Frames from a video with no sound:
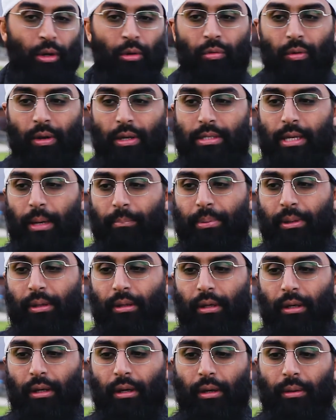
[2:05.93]
For example,
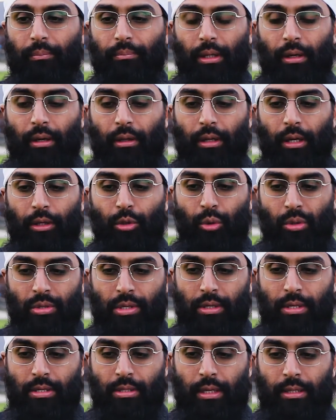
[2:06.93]
the
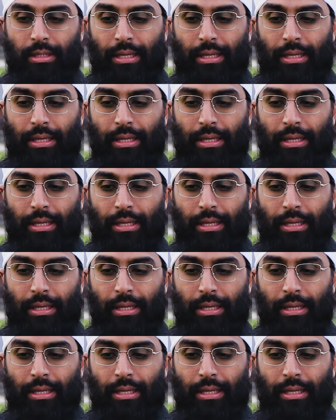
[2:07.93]
atrocities that